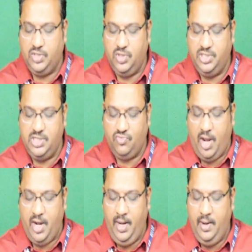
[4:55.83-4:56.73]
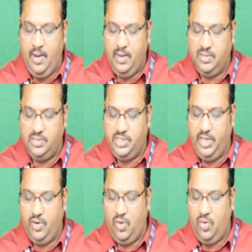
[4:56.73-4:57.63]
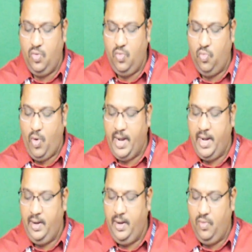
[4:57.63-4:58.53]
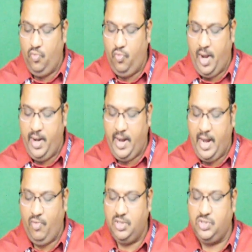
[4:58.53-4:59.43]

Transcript: So this is 1, 0, 1, 1 and 1.